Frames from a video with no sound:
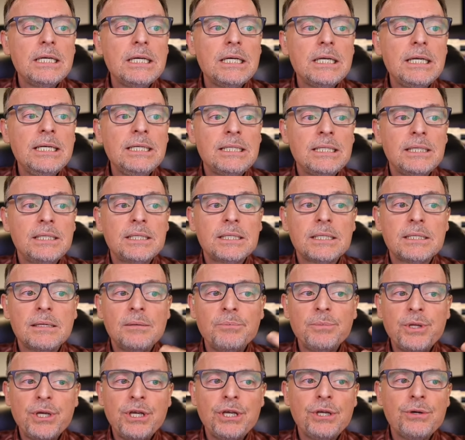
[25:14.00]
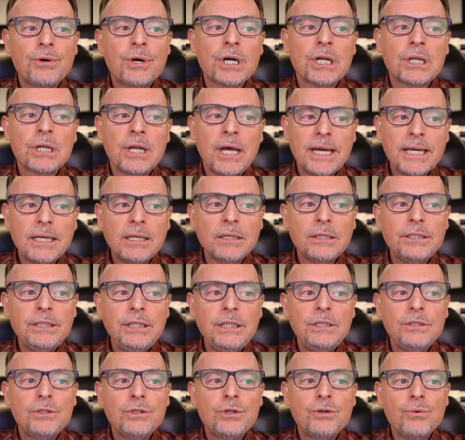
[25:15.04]
Is it something you are
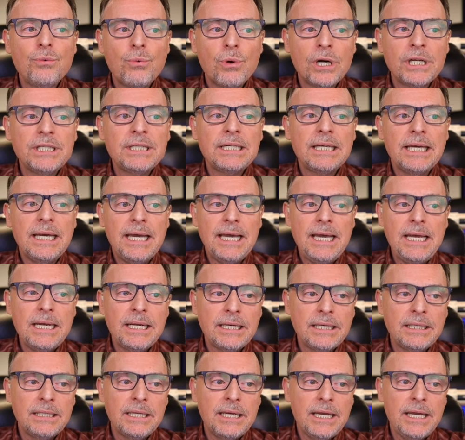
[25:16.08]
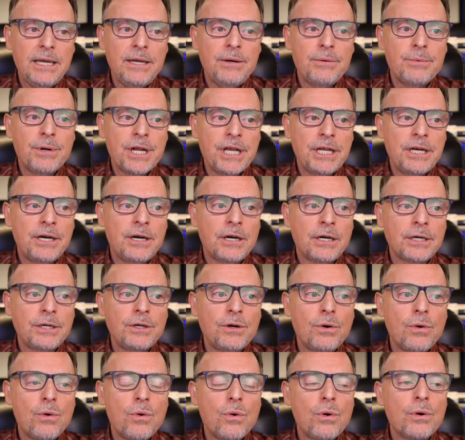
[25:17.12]
likely to want to edit, iterate on,
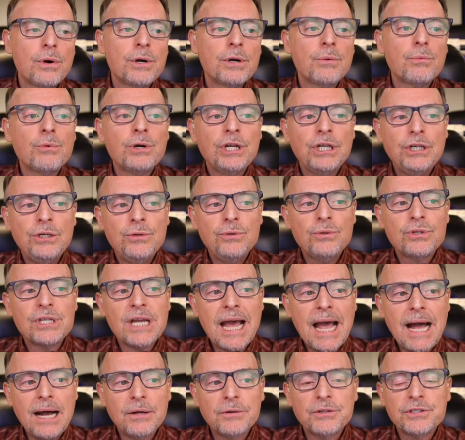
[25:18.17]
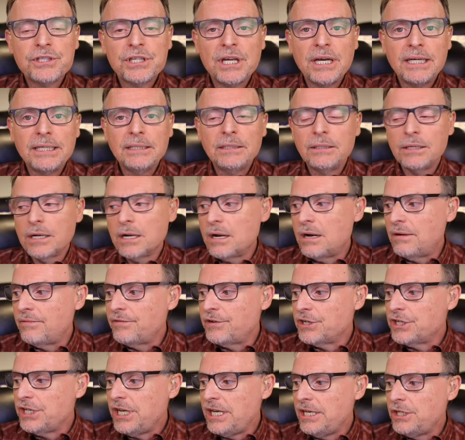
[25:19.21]
or reuse outside the
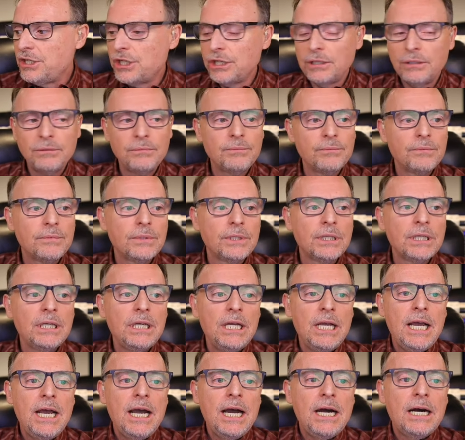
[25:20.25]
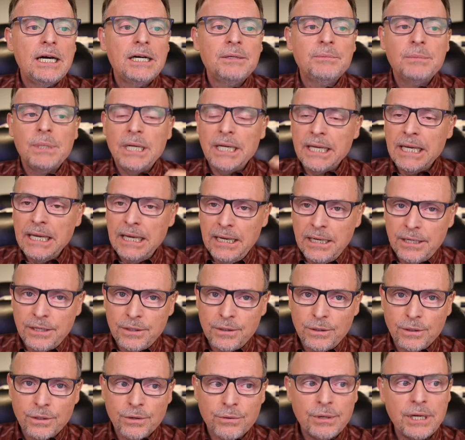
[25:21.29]
conversation? Again,
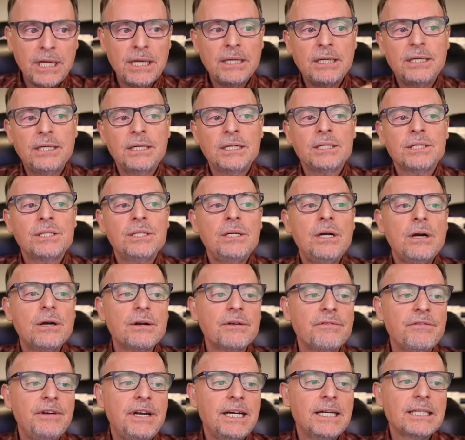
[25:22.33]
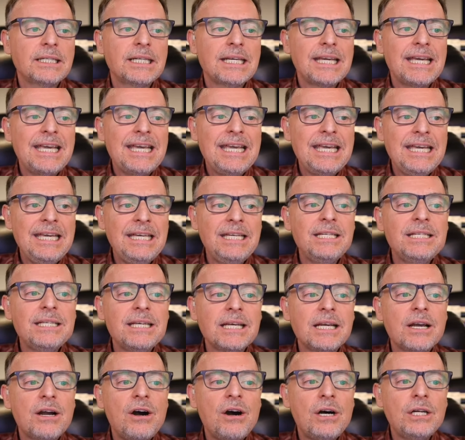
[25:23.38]
it'll create it as an artifact. Is
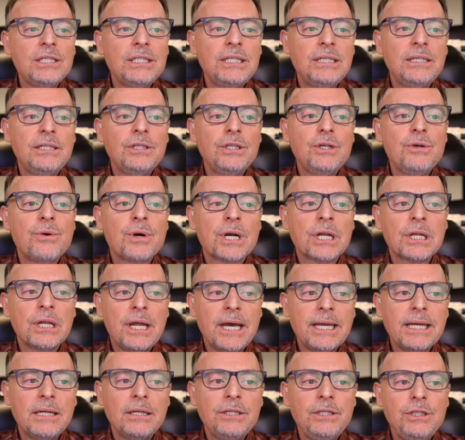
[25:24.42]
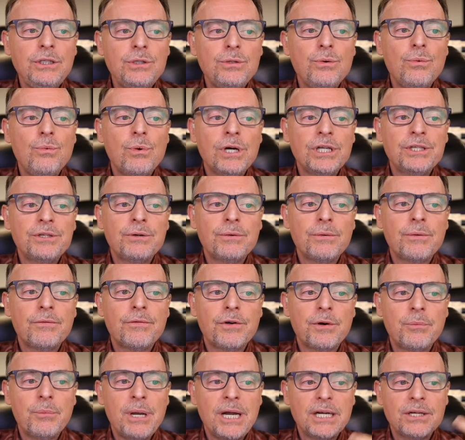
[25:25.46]
it content you are likely to want to
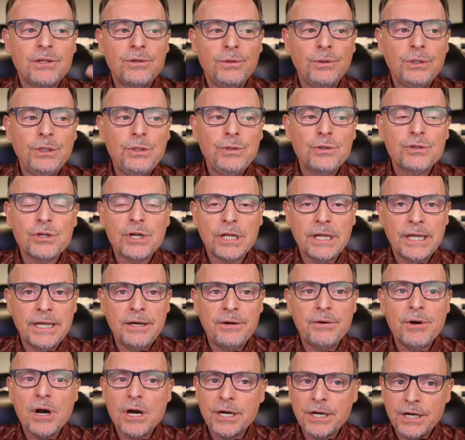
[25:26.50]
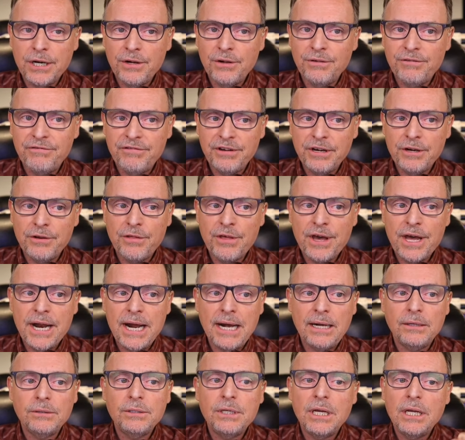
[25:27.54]
refer back to a user later on? It'll figure that
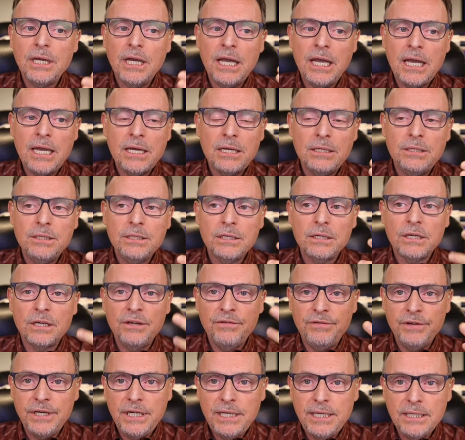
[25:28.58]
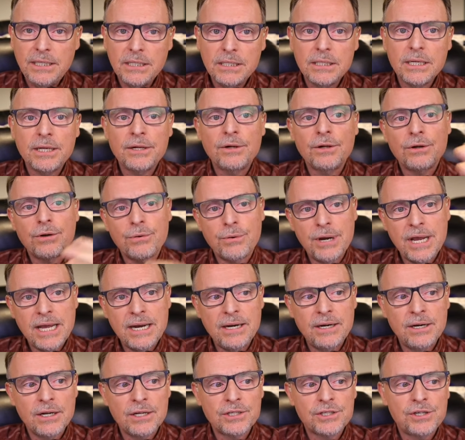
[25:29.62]
out, and if it is, it'll create
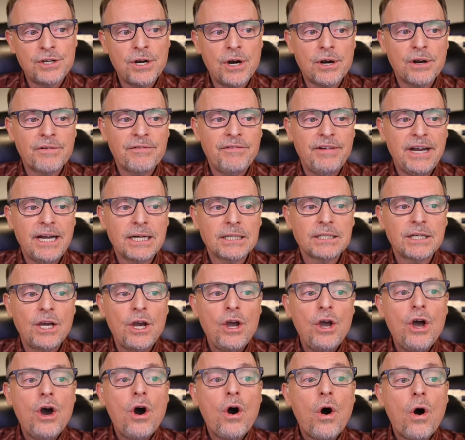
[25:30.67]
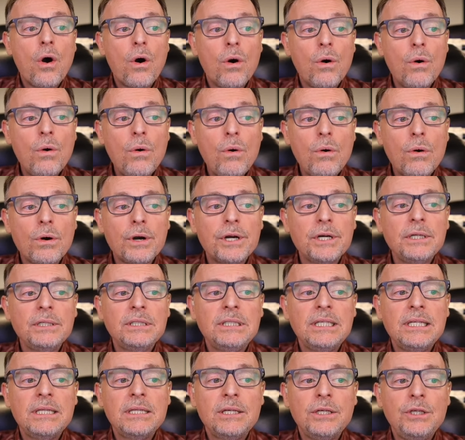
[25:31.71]
it as an artifact. Or
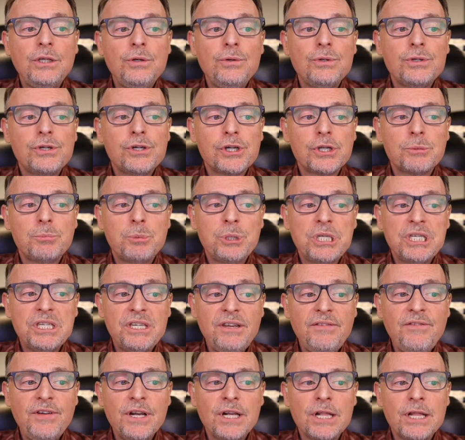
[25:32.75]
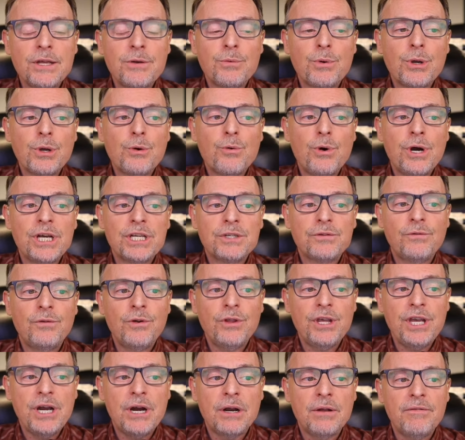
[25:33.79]
did the user specifically request for
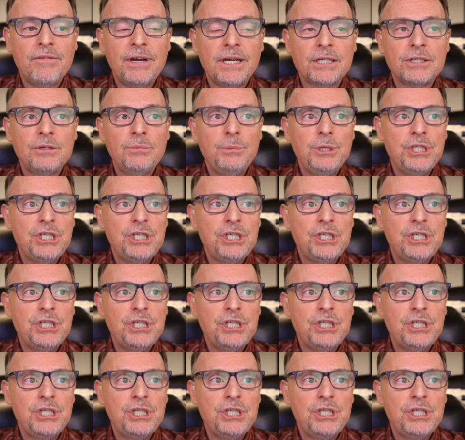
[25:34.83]
the artifact to be